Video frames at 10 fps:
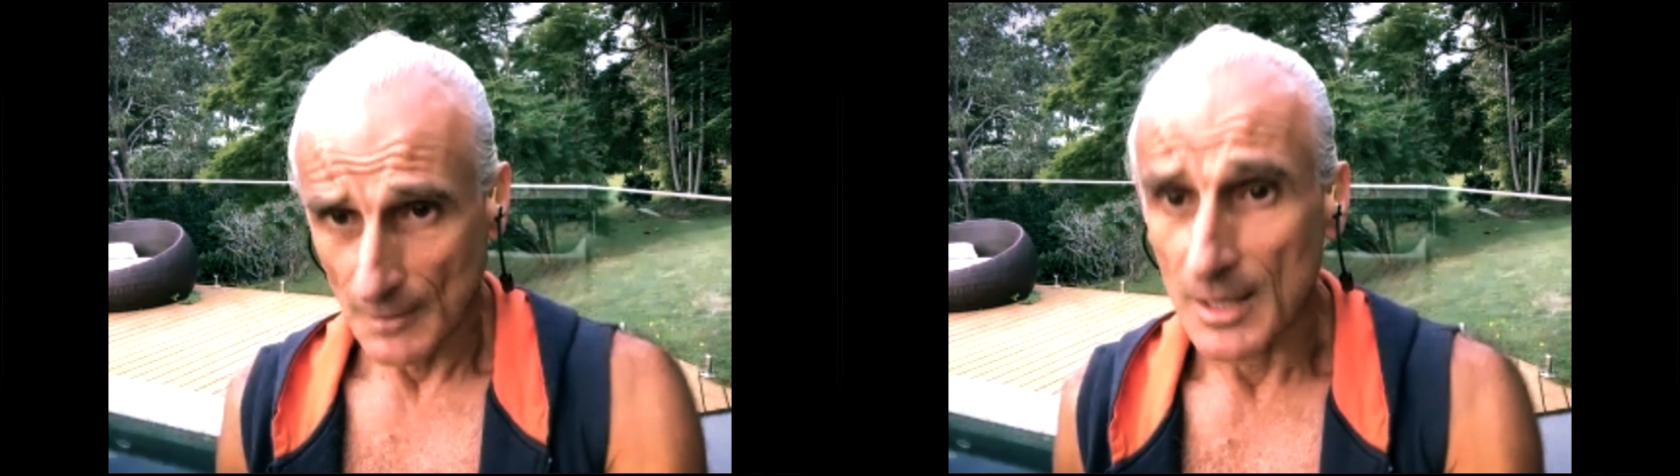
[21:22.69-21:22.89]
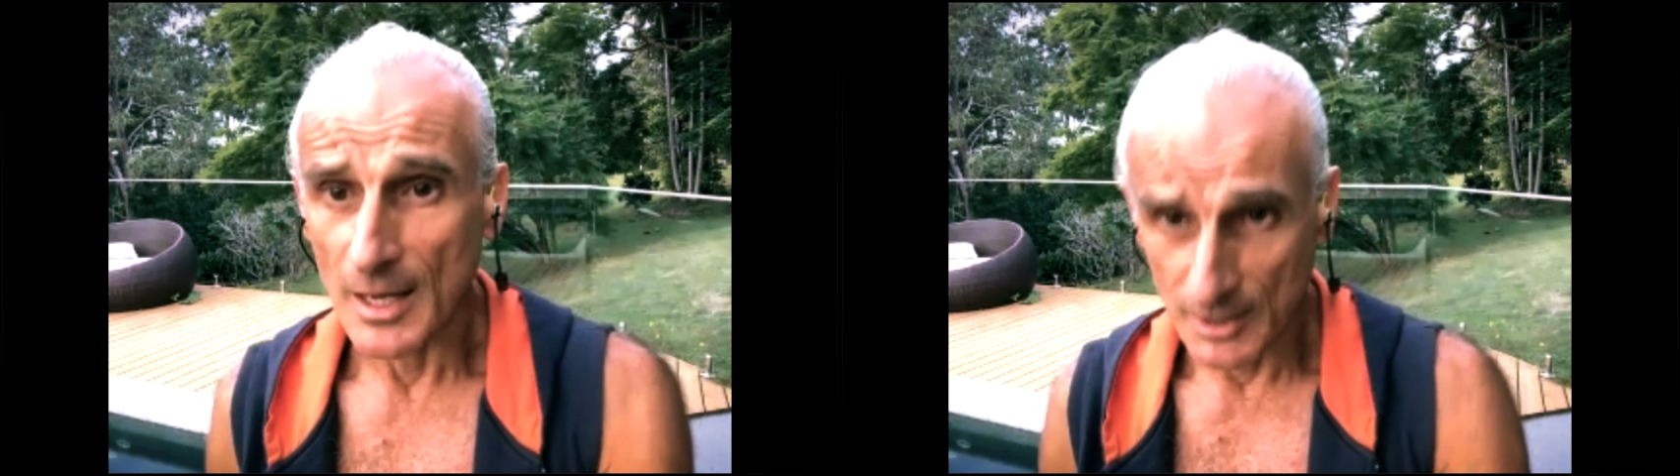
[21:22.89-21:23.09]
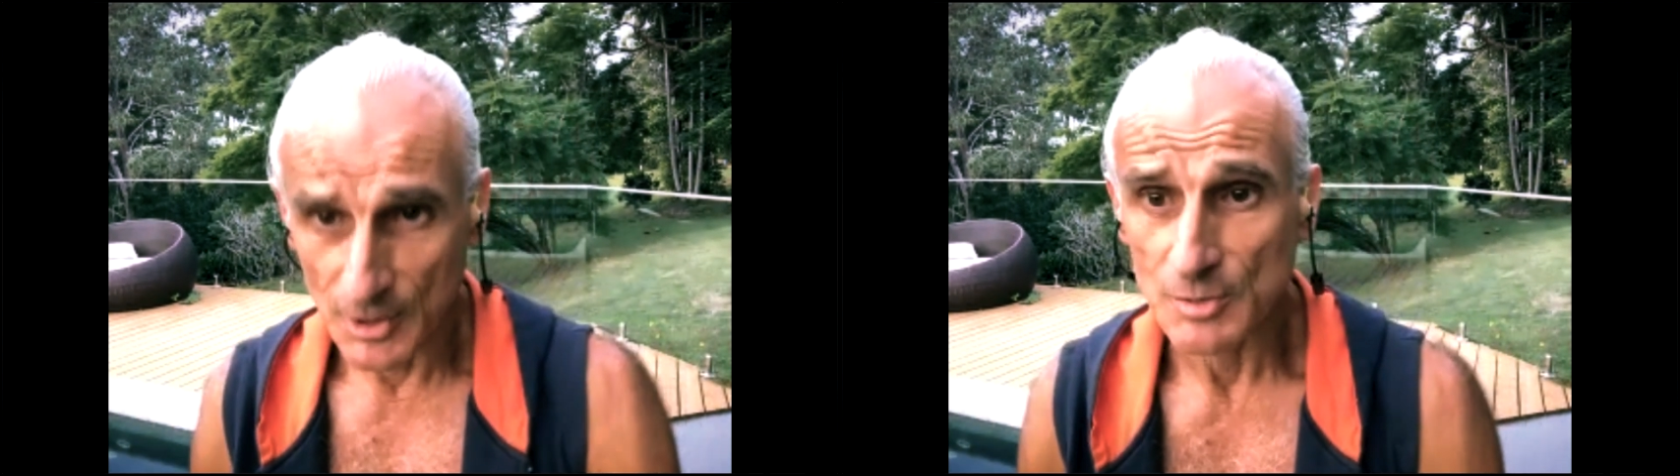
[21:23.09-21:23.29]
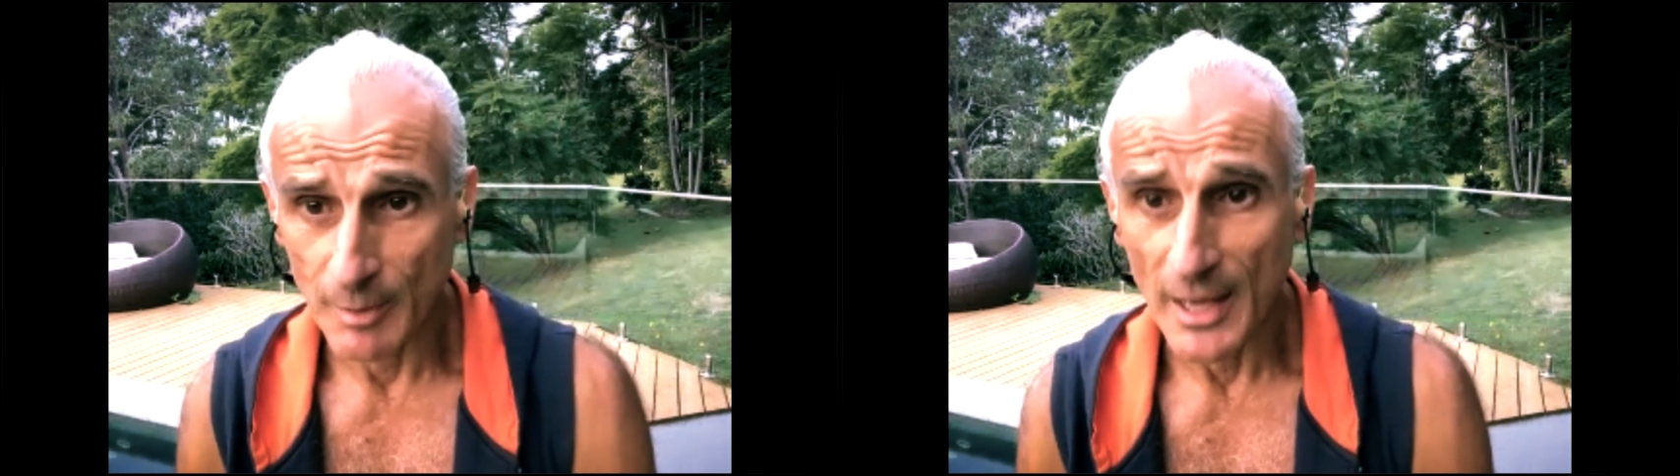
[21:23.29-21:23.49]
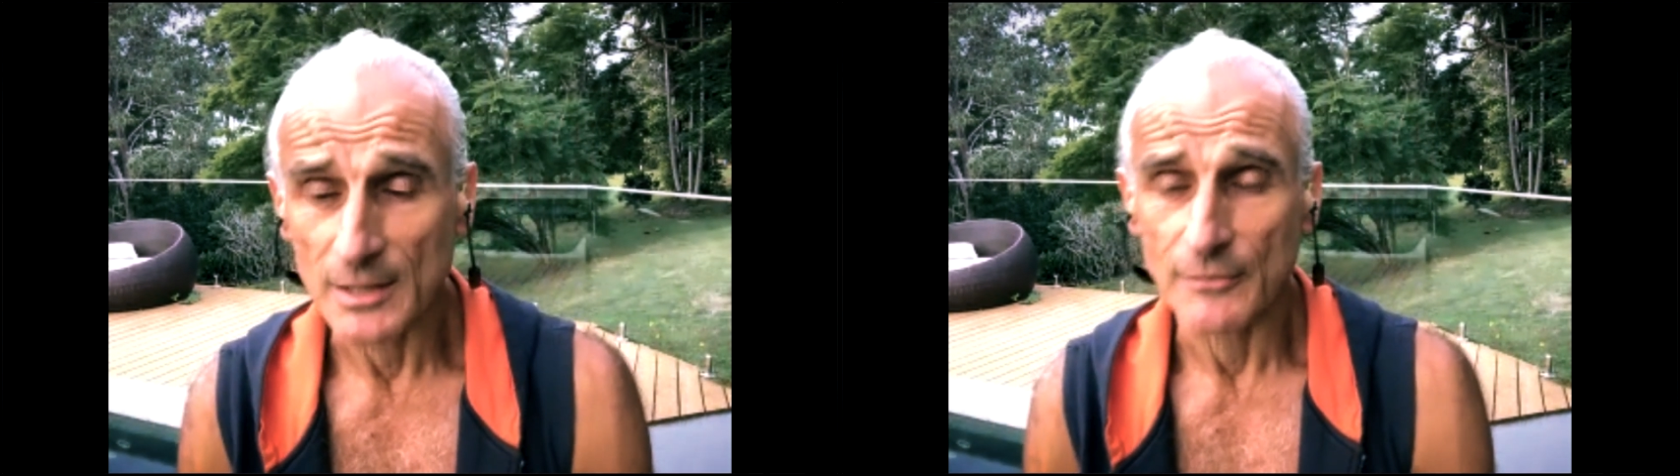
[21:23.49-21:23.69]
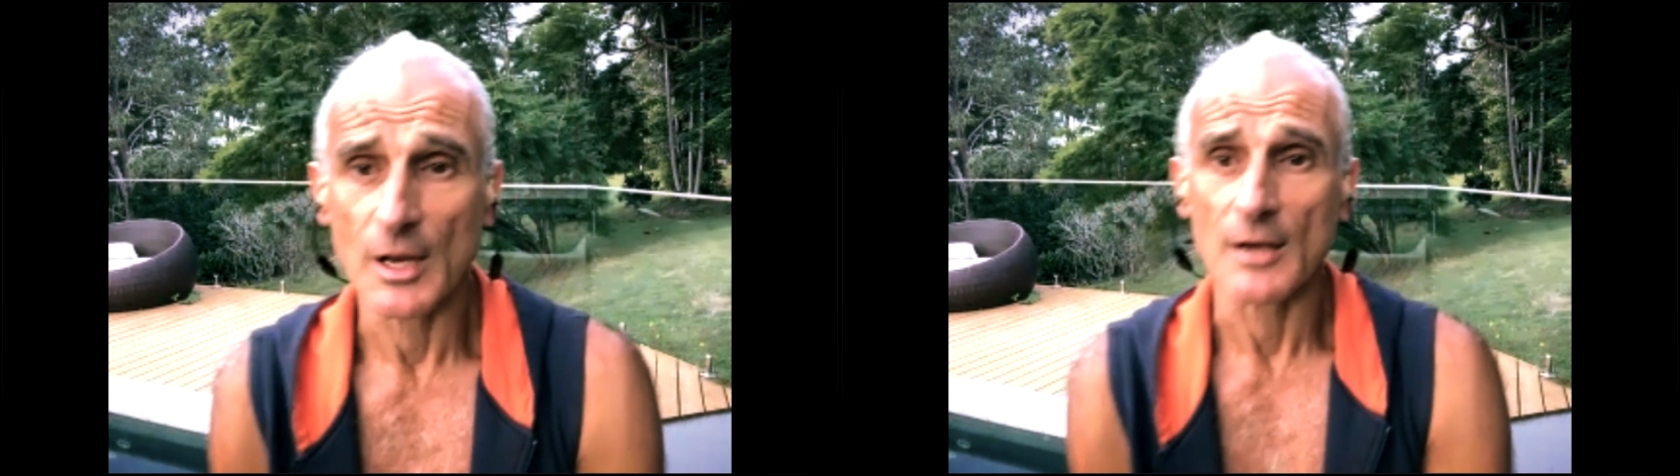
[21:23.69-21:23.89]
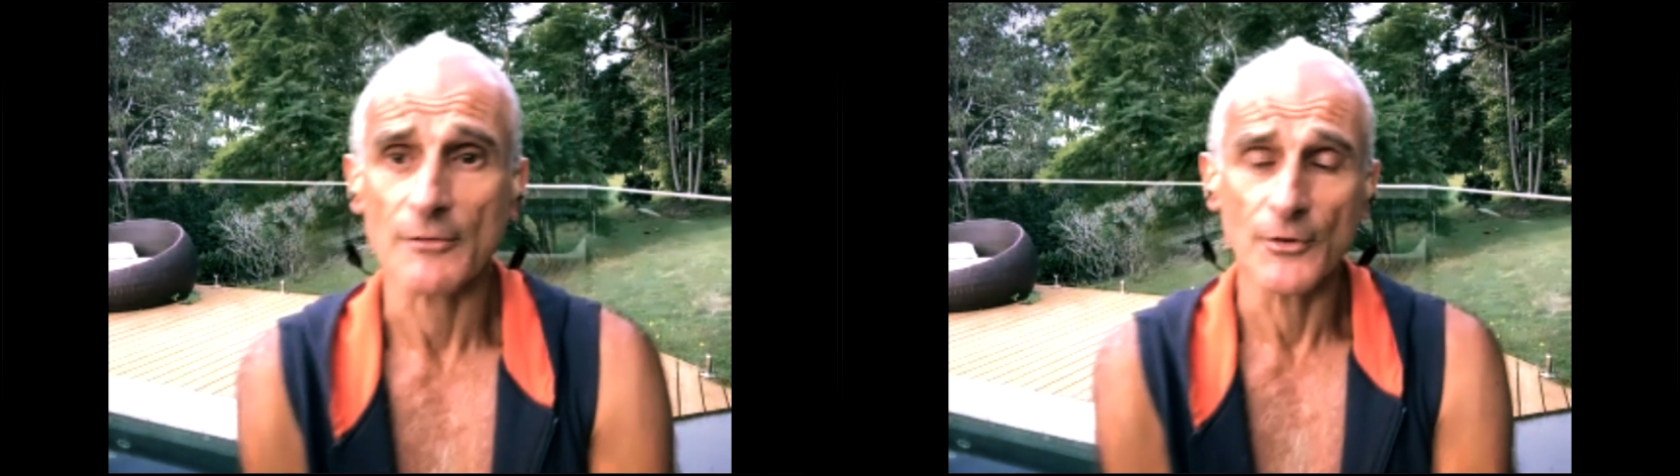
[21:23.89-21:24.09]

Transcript: And I can explain, if you like,